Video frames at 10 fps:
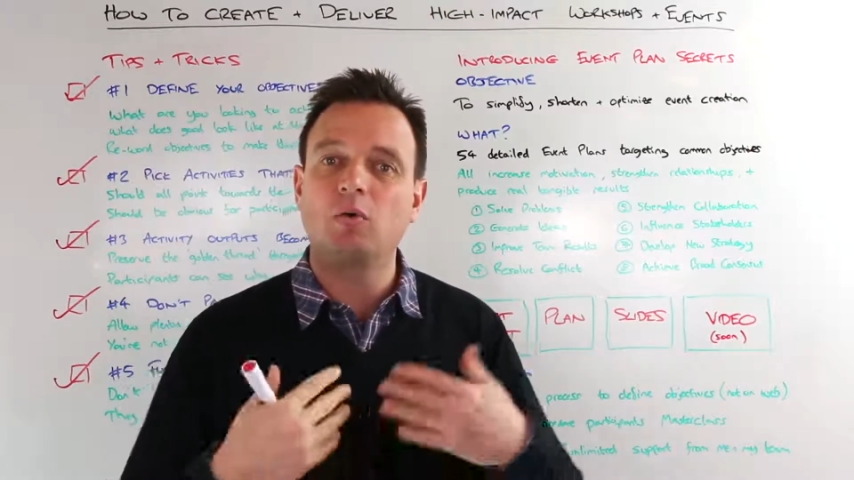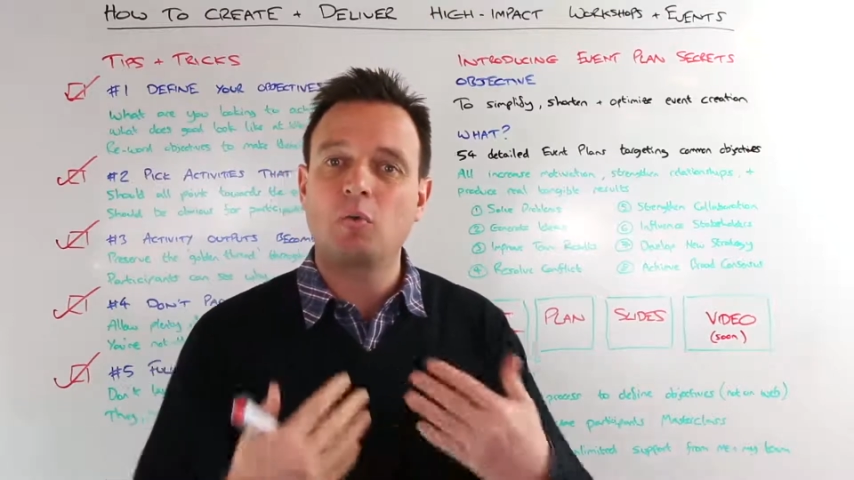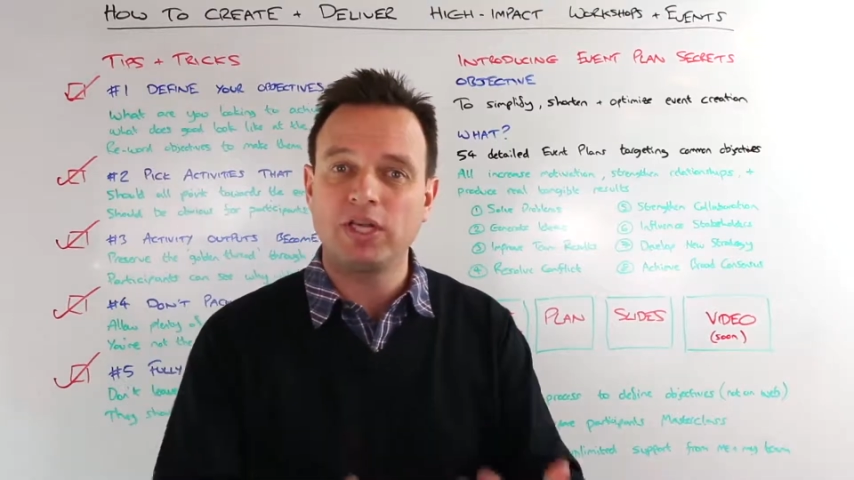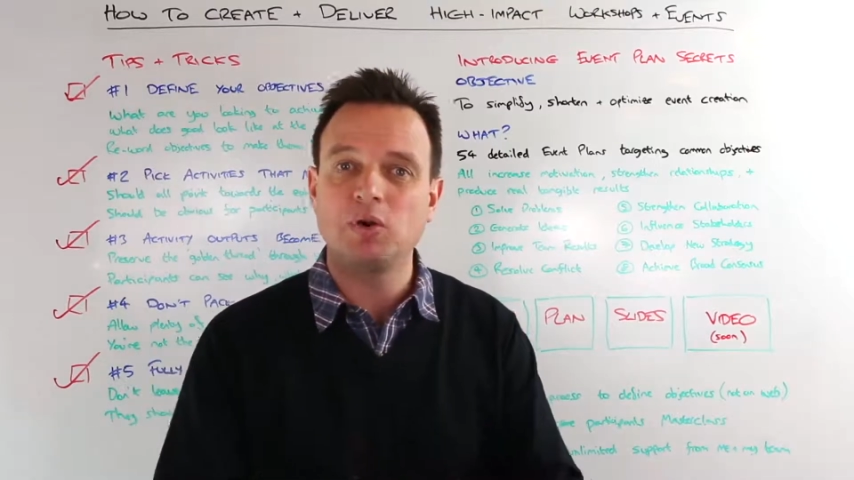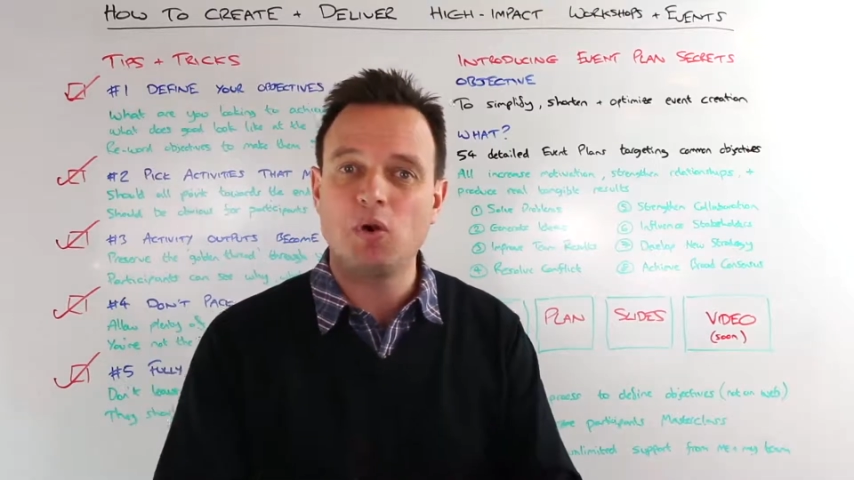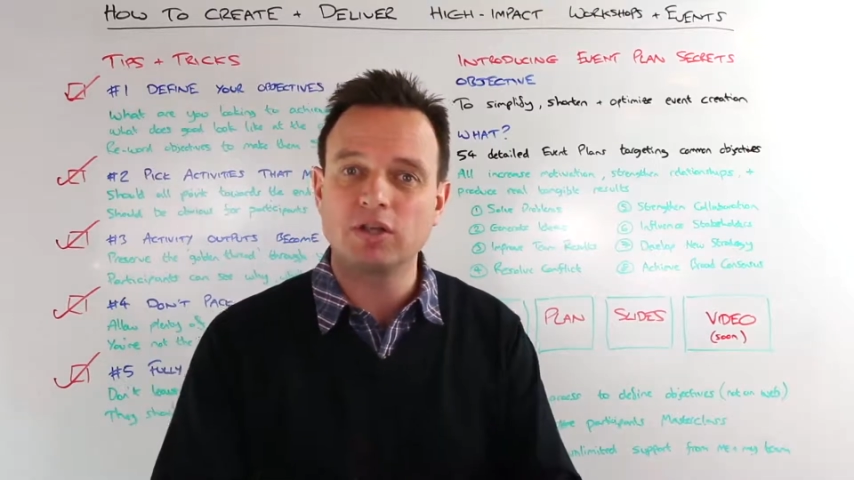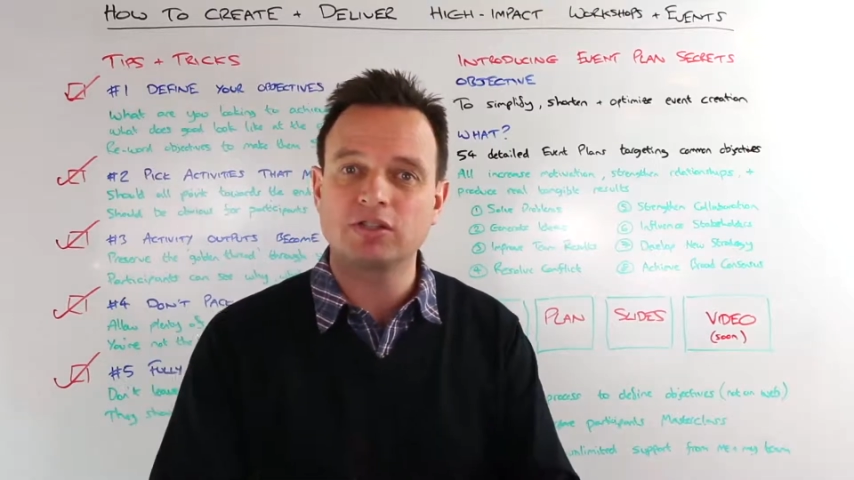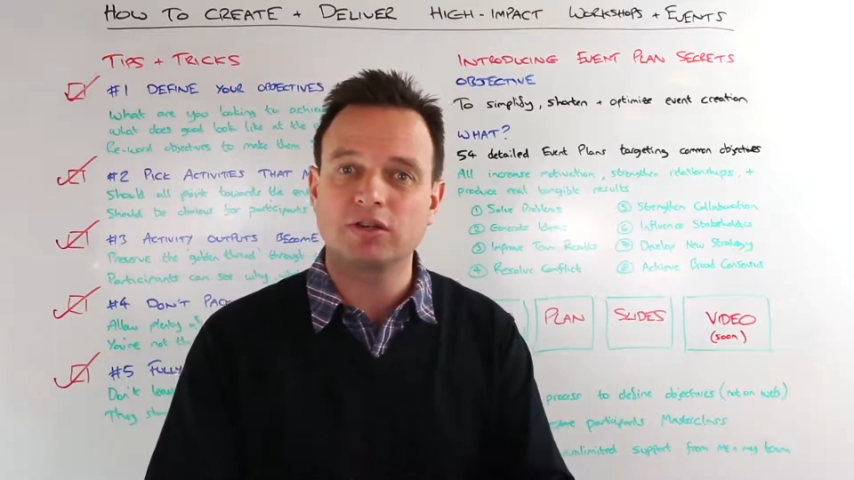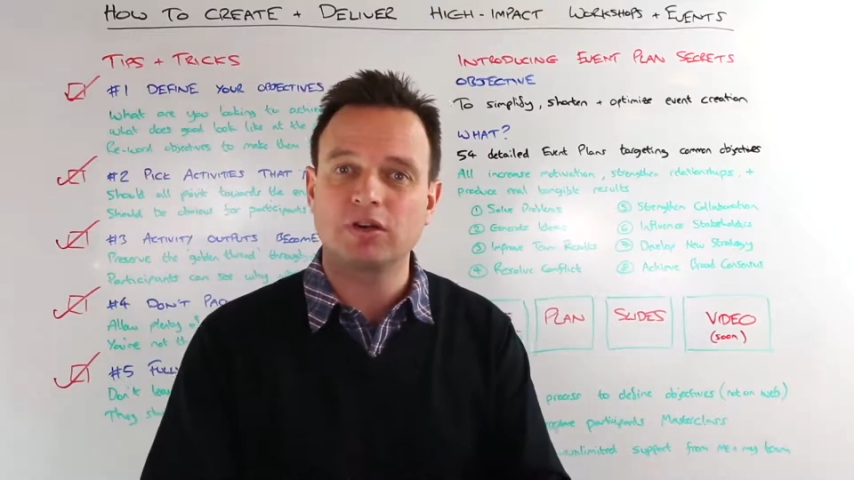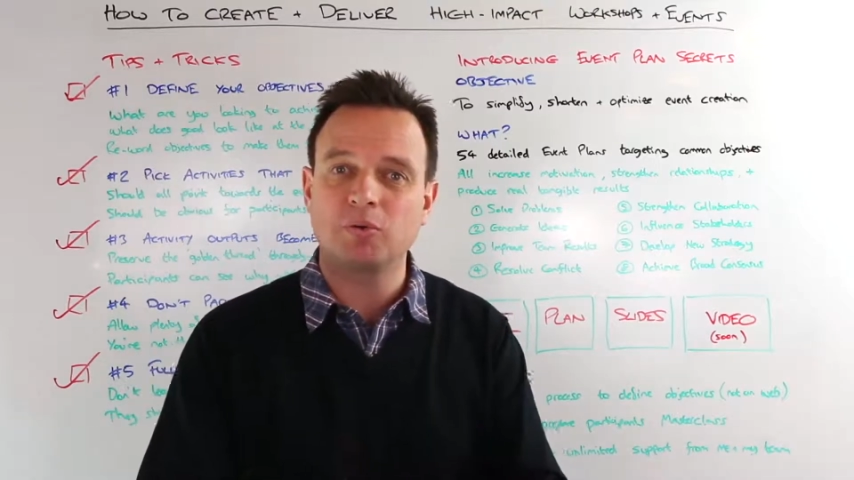when you
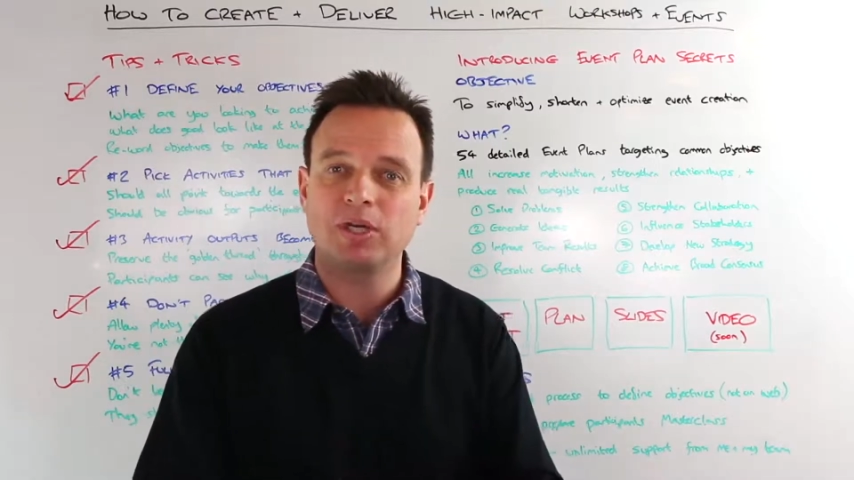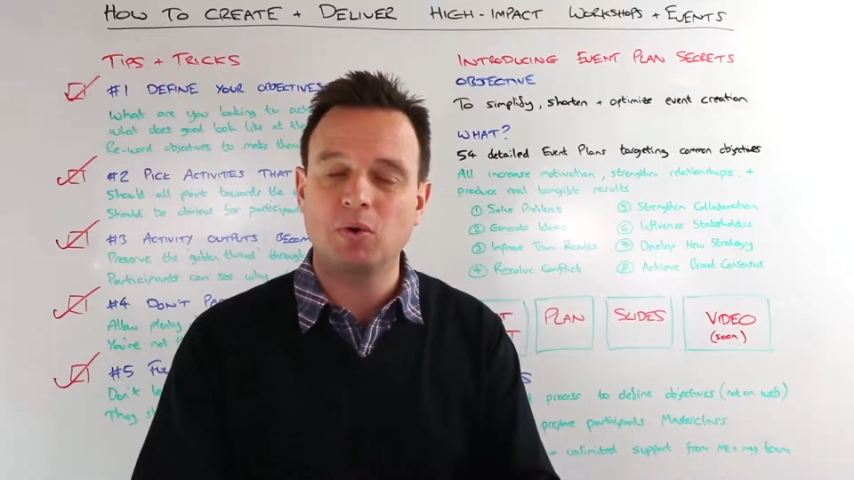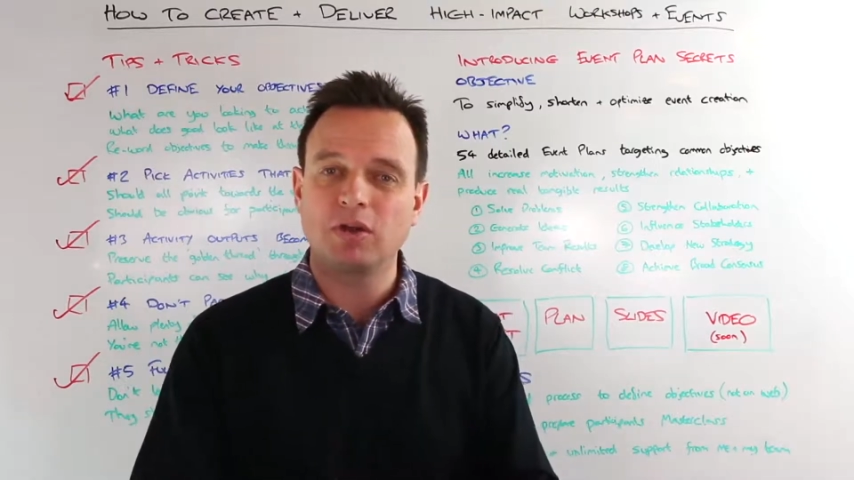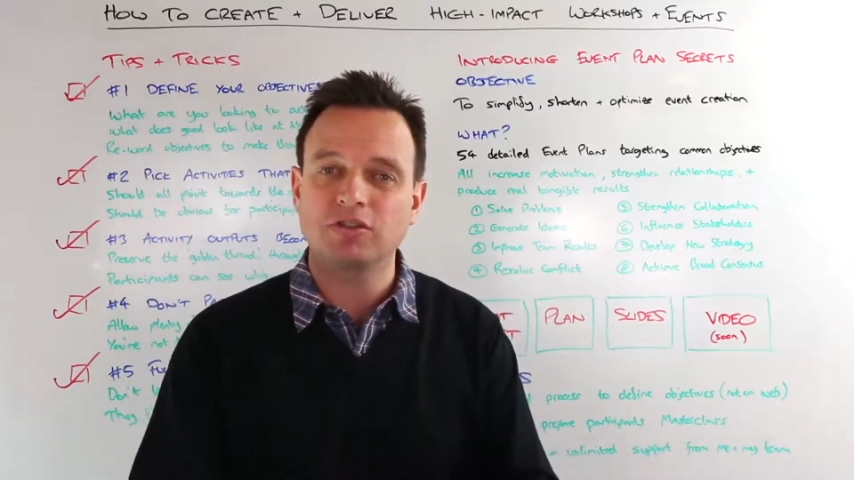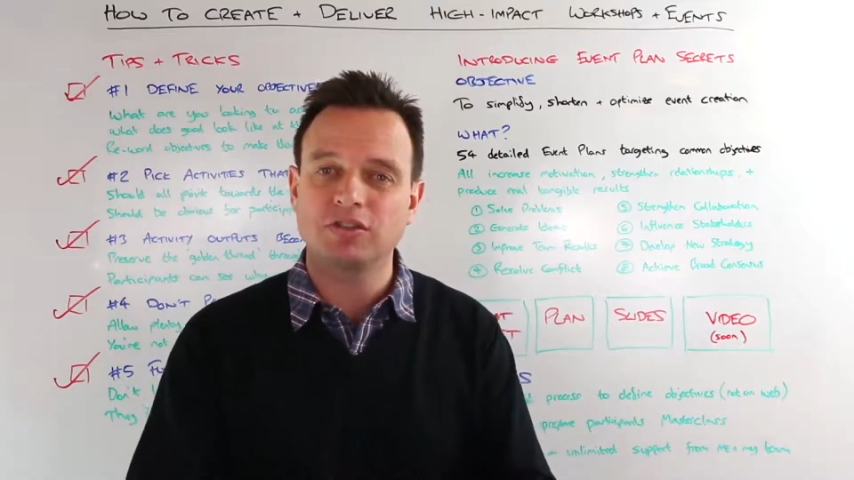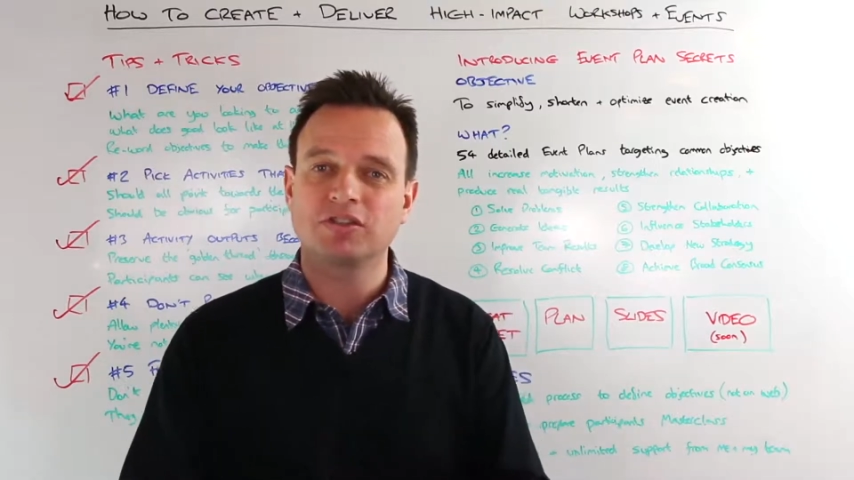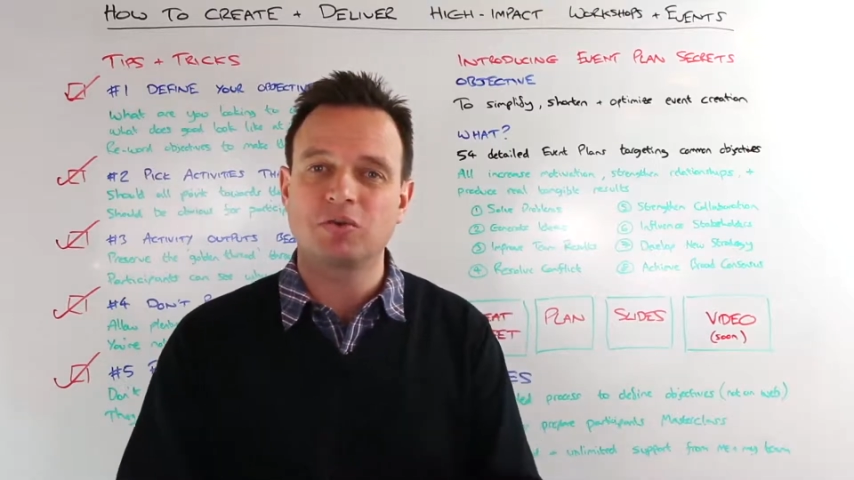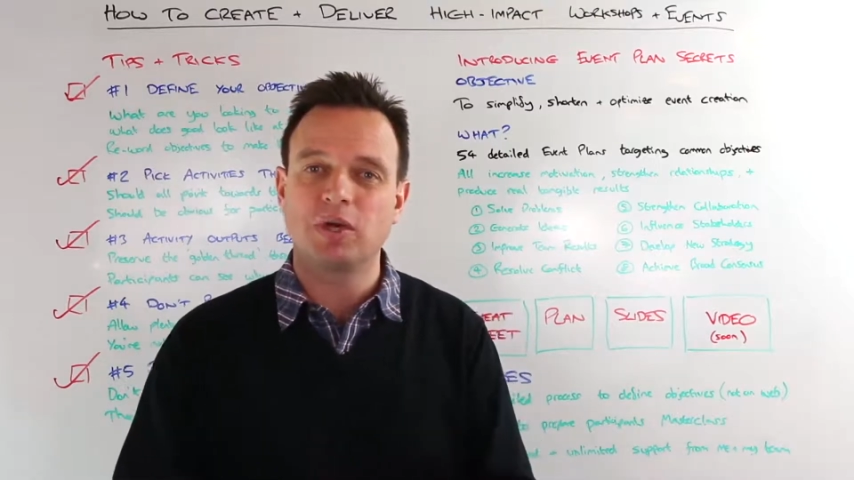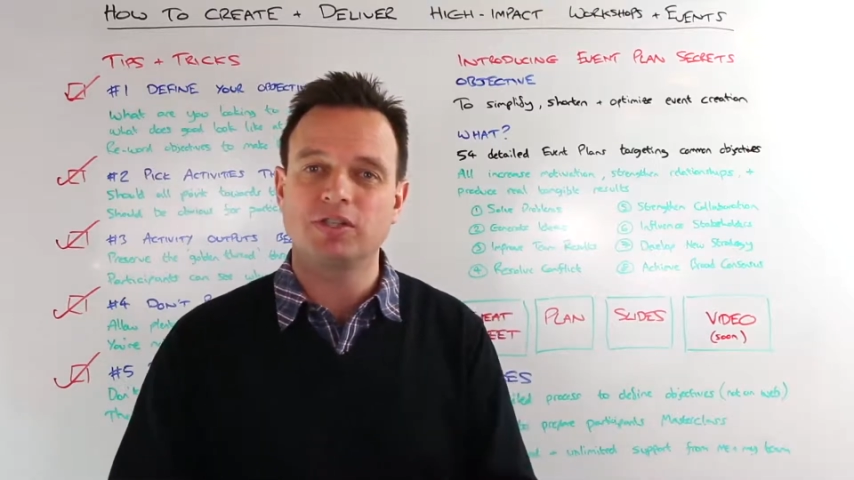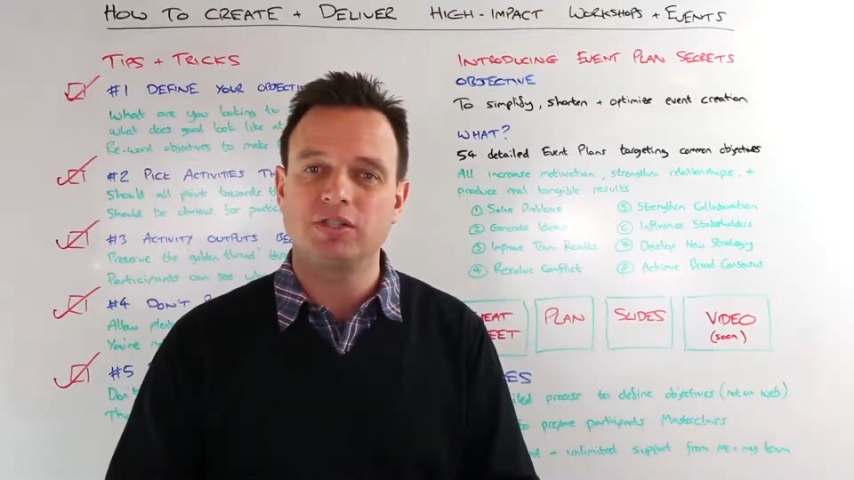ask us a
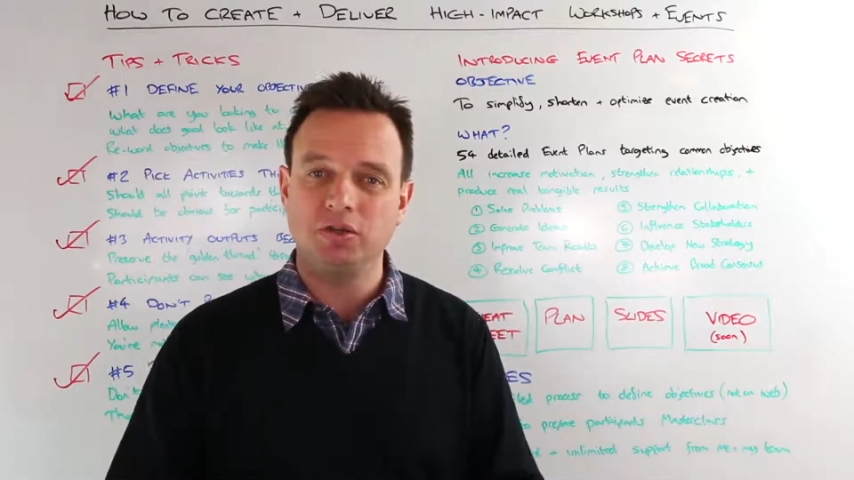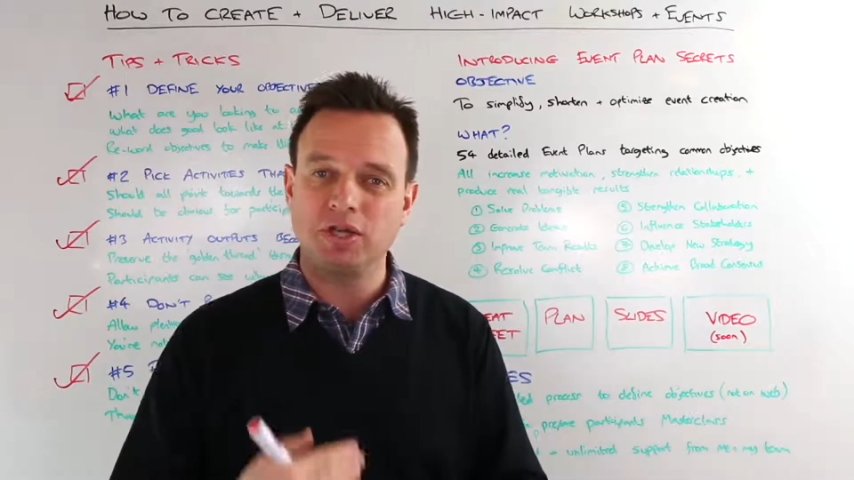question,